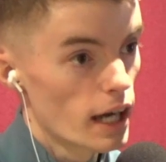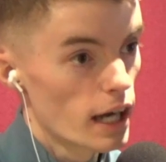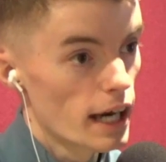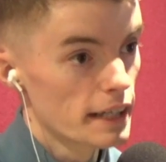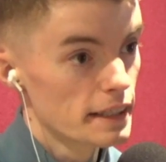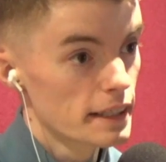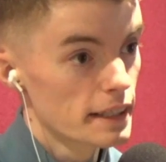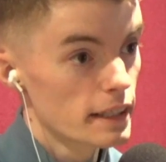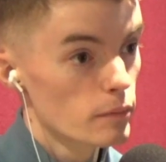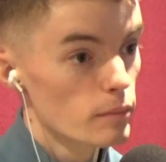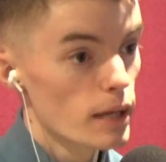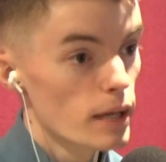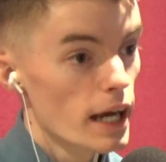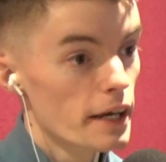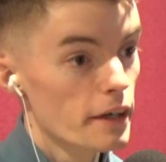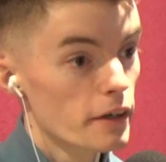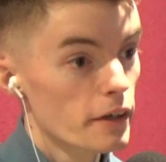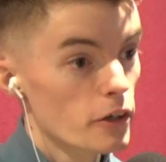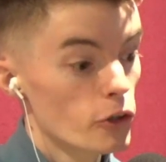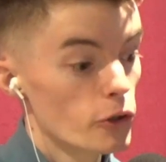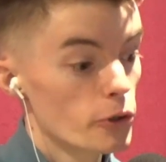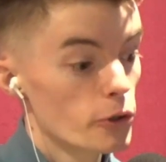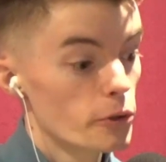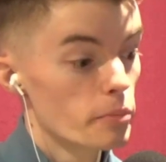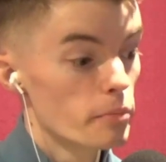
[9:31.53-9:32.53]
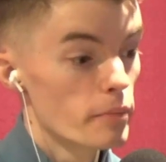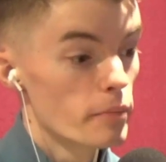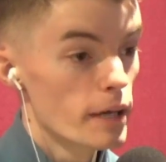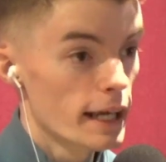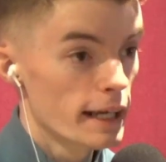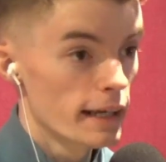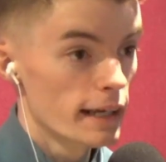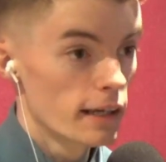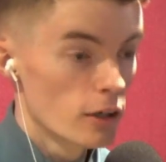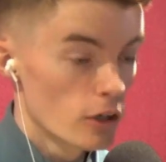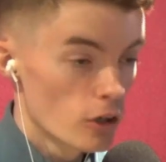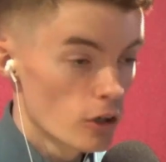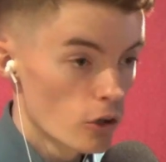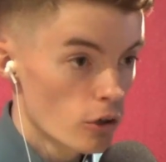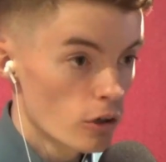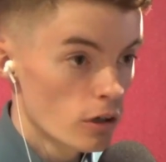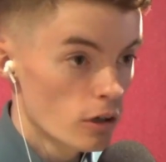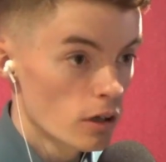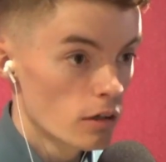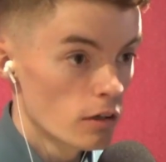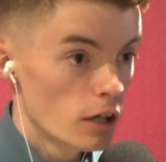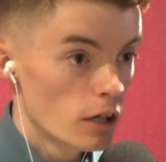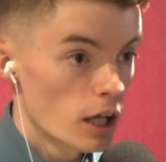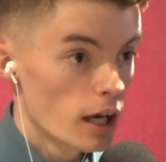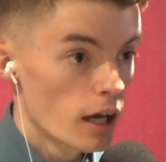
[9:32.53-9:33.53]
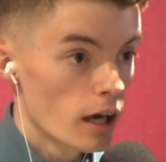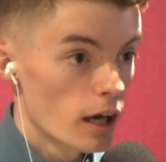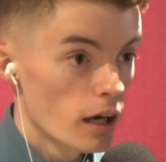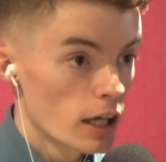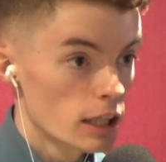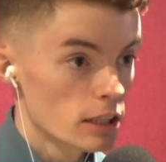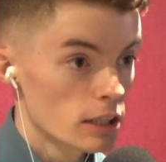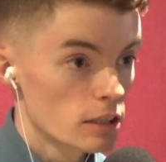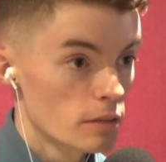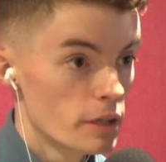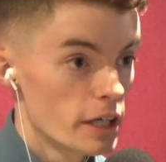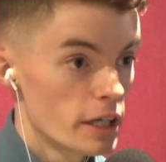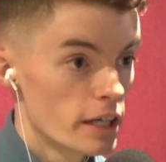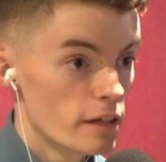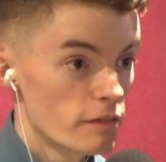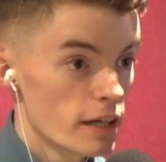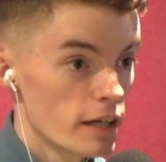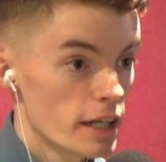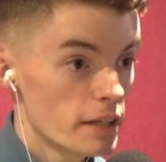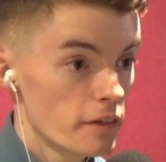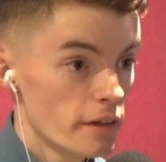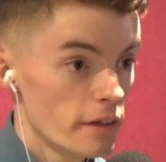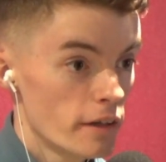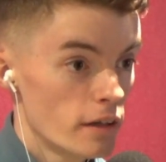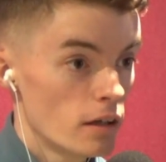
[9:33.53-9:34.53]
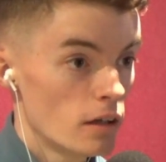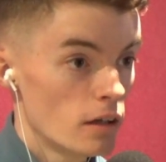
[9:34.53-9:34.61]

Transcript: and I think Amanda could make it look a lot like the main event.